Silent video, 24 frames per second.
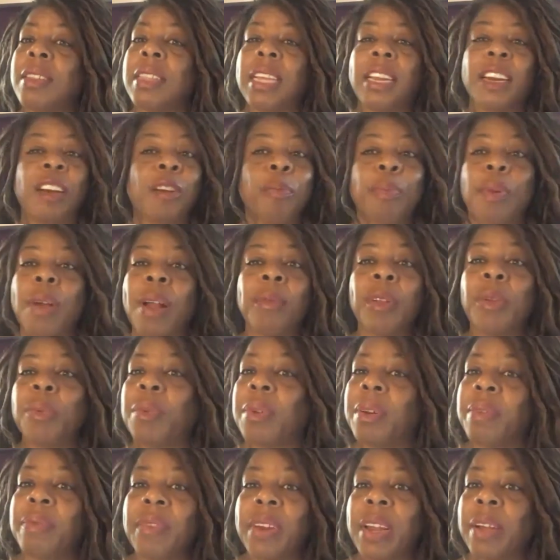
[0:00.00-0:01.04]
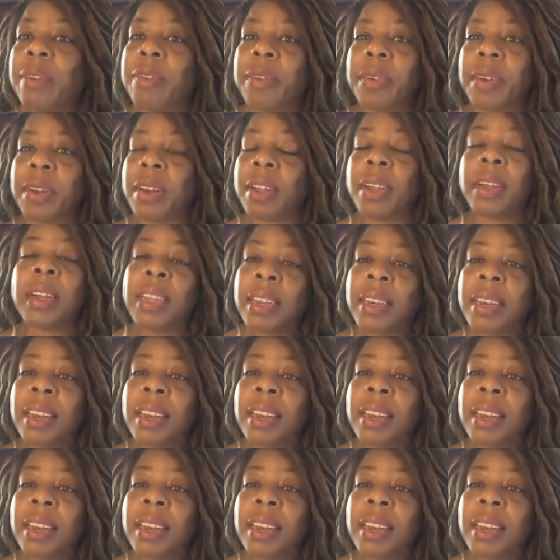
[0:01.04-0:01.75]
that I probably would have never done.